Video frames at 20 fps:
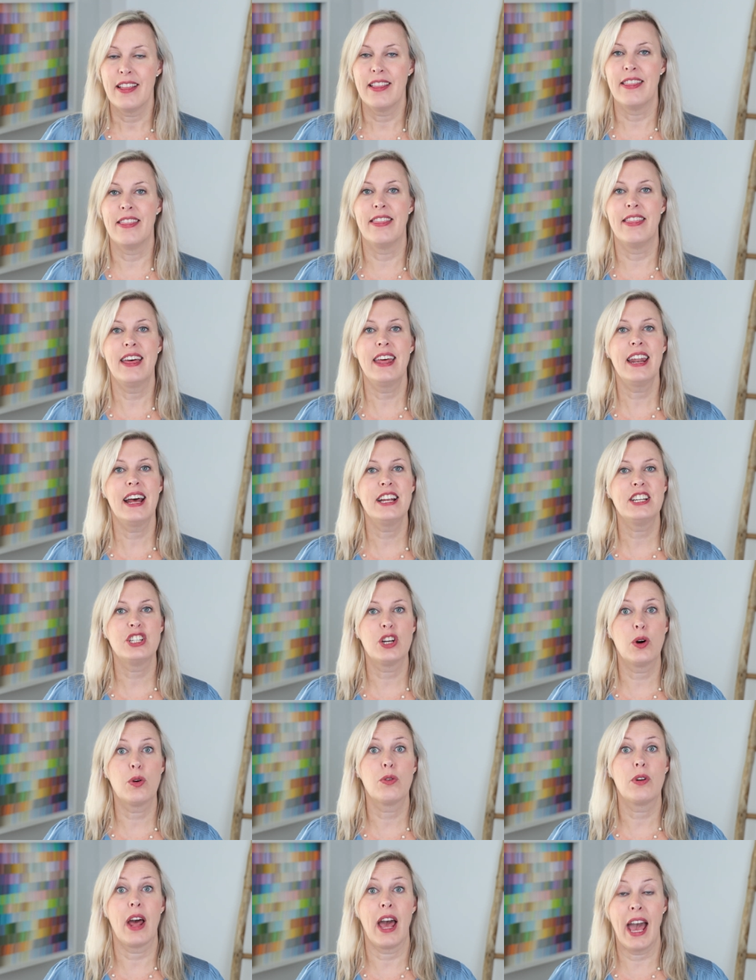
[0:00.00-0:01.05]
Then I
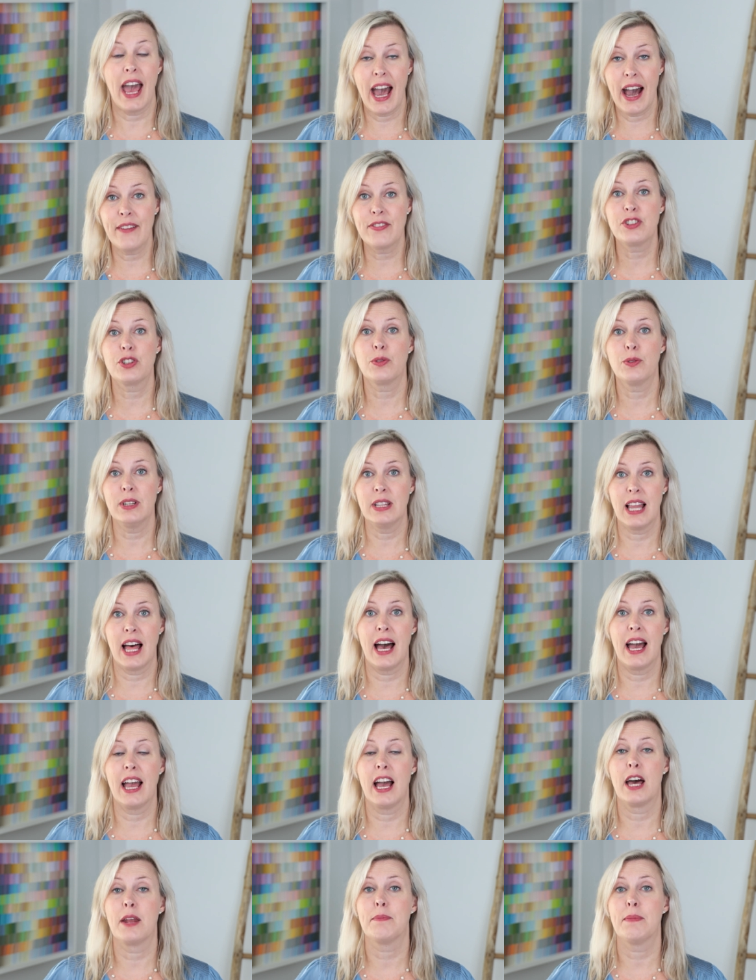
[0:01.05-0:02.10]
don't have to
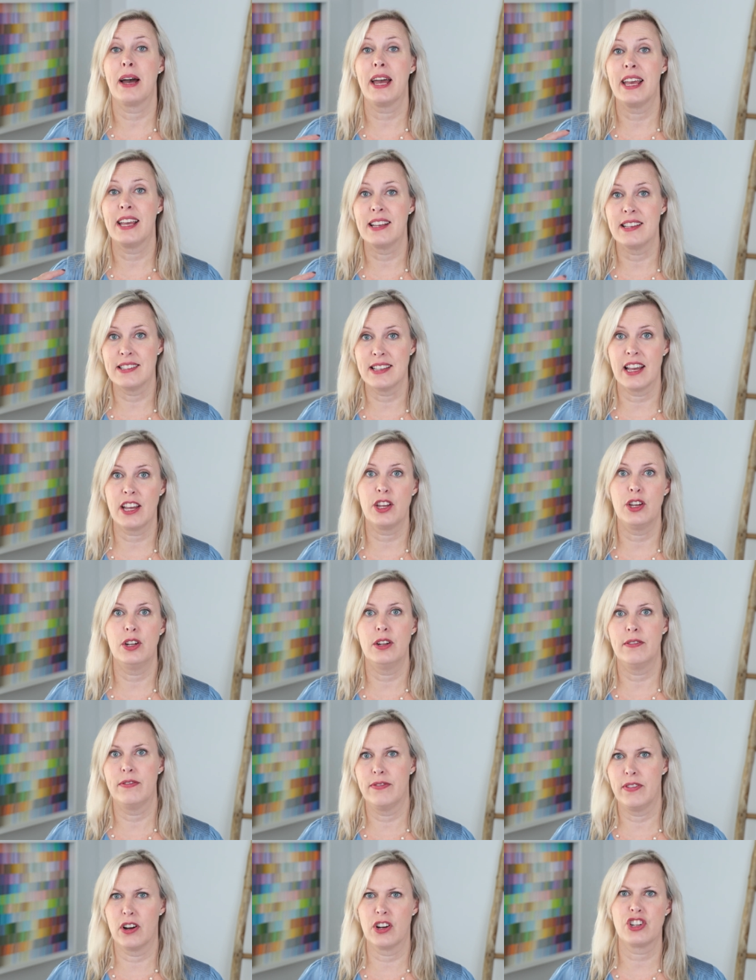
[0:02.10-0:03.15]
rely on my
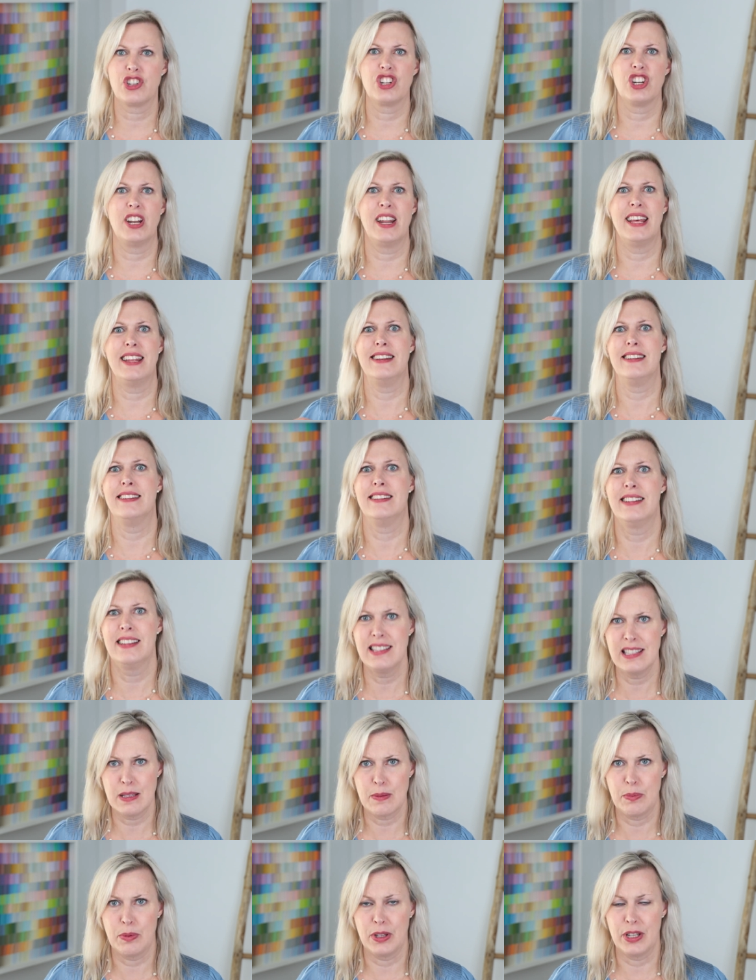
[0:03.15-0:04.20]
executive function and
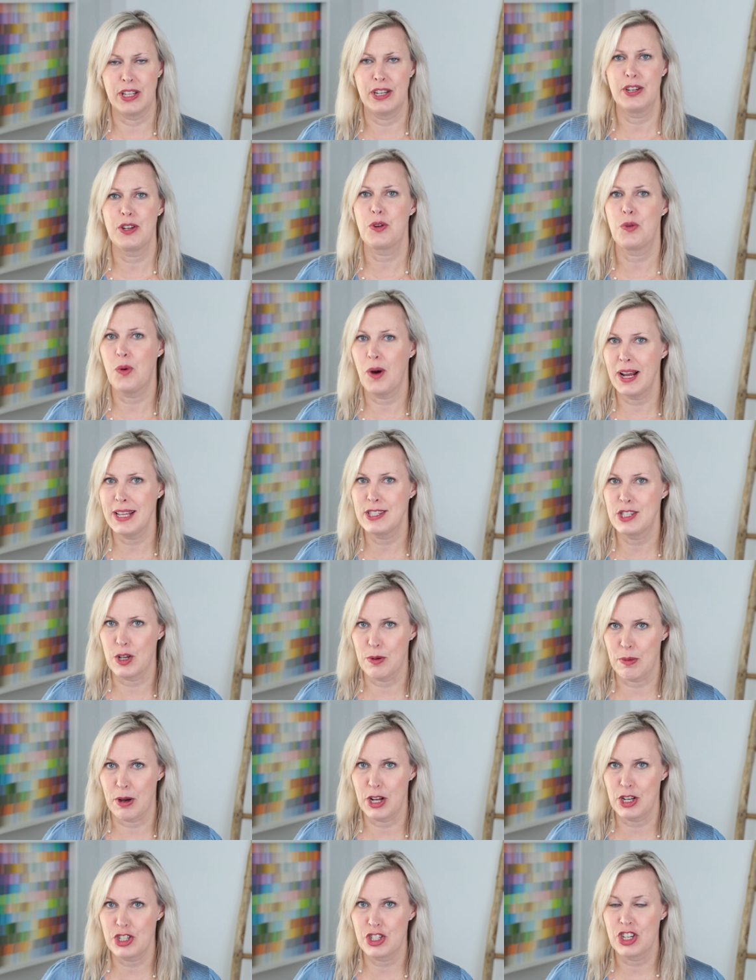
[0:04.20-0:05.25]
discipline quite so
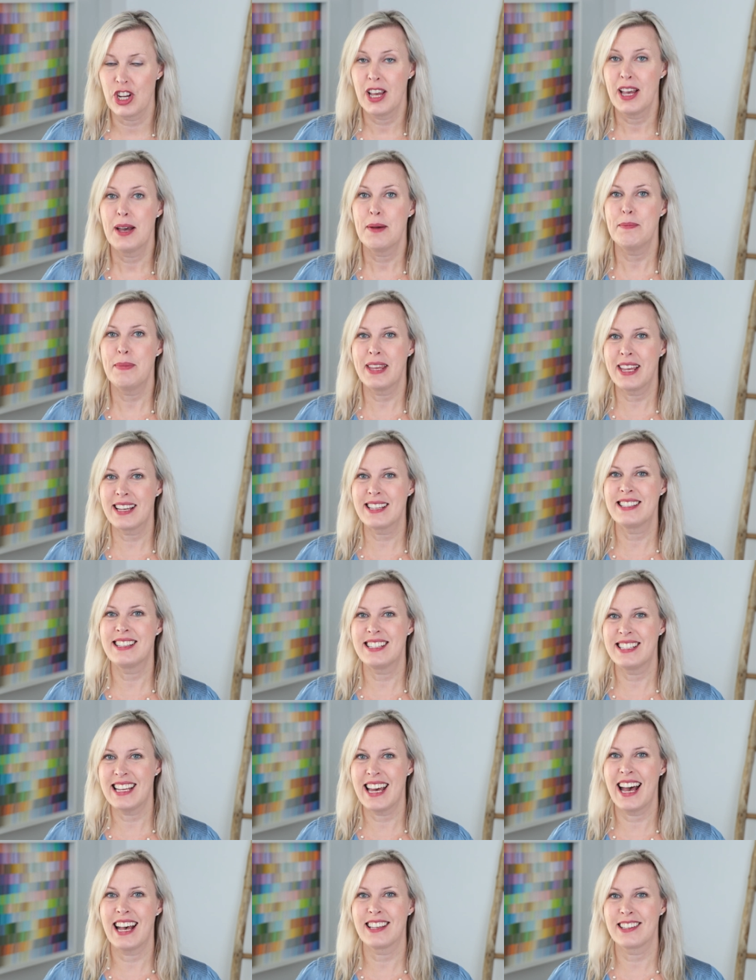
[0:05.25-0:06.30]
much because the
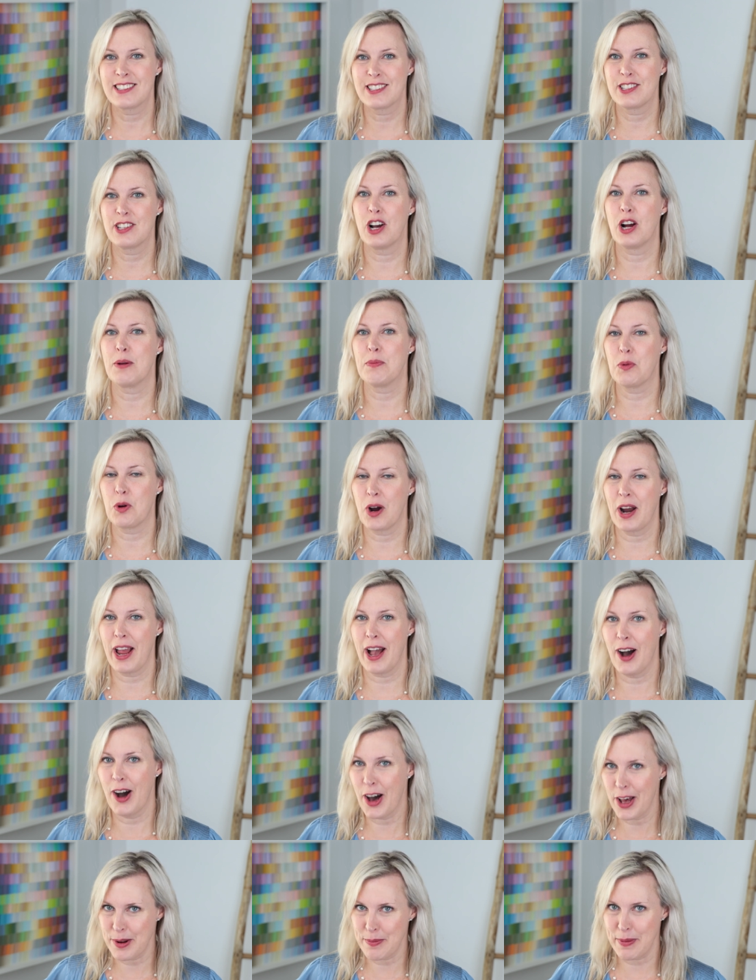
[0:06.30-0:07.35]
tasks are more
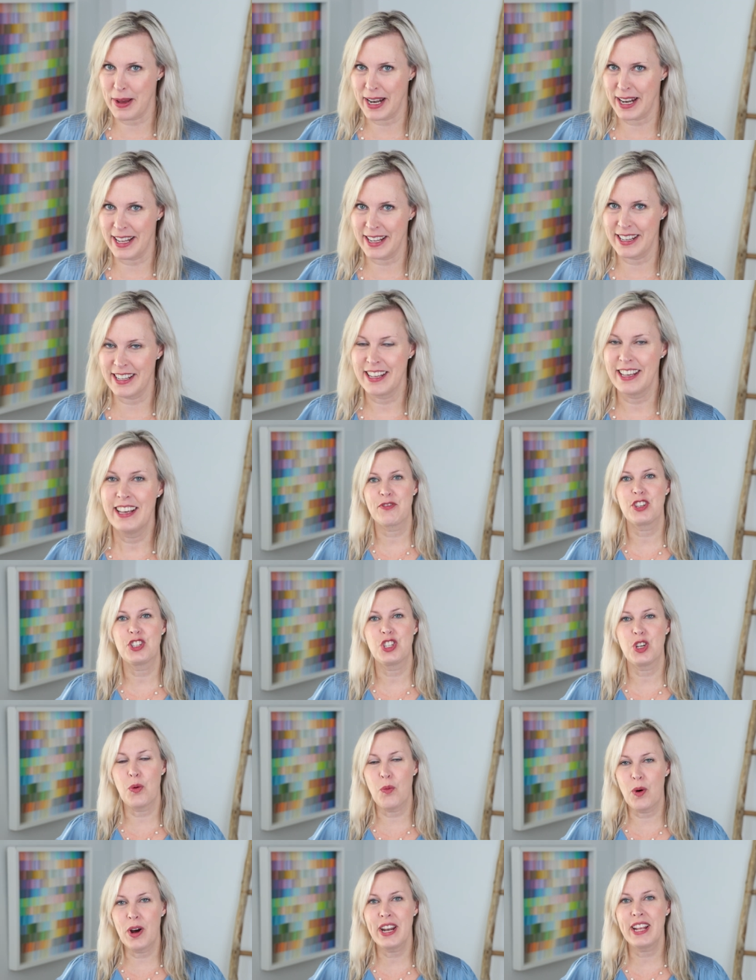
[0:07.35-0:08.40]
automated.
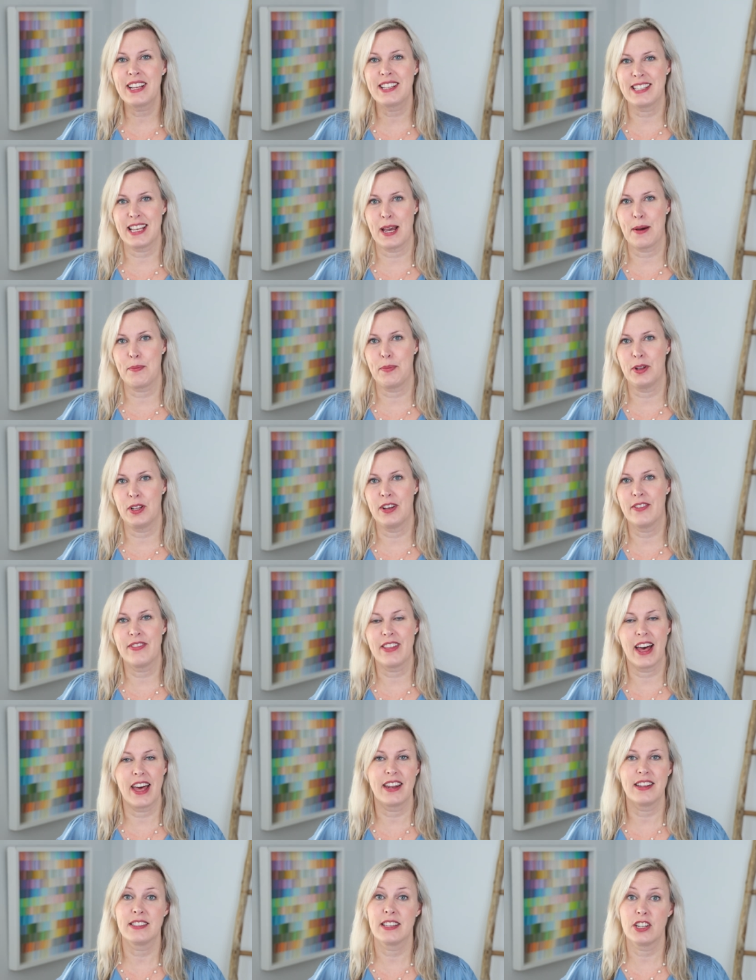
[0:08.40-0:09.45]
So, one example of
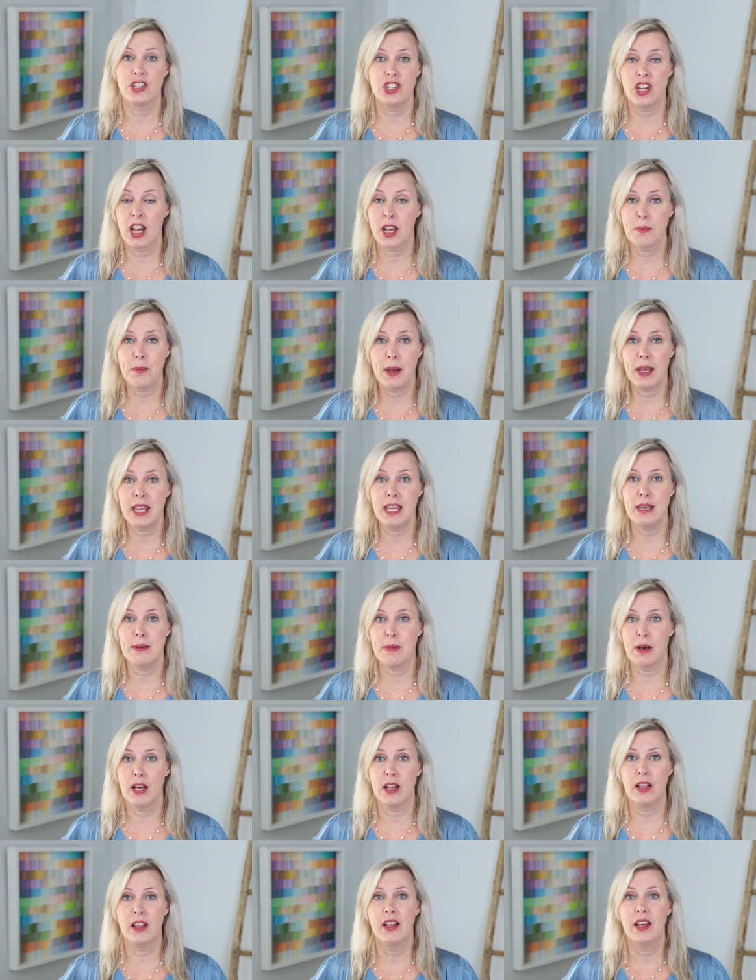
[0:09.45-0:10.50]
that is I check my
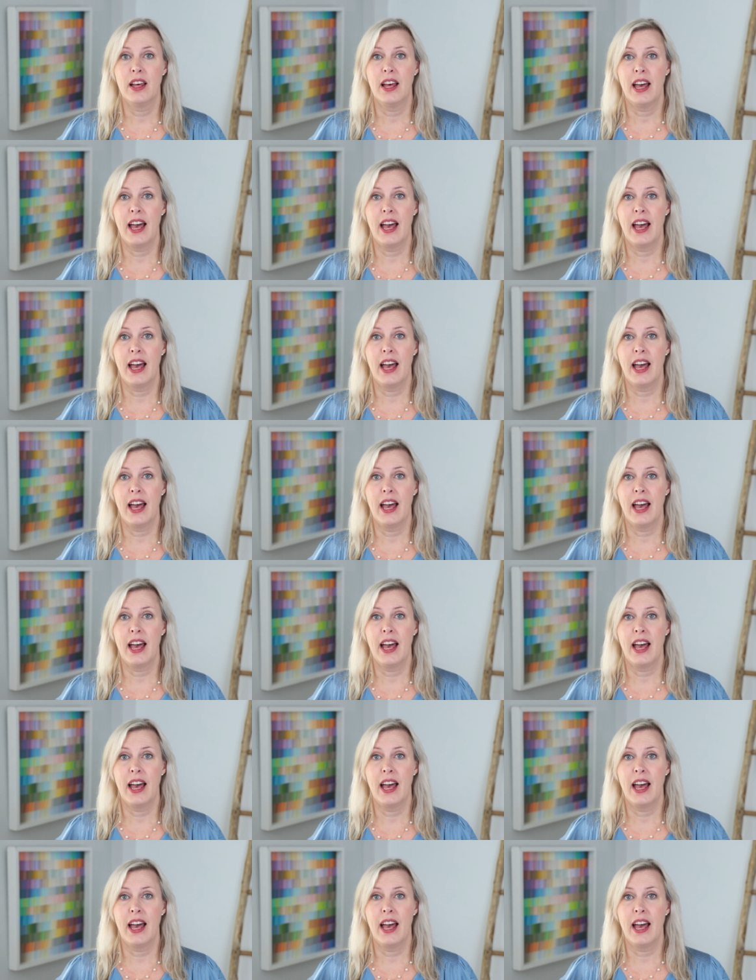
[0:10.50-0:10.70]
email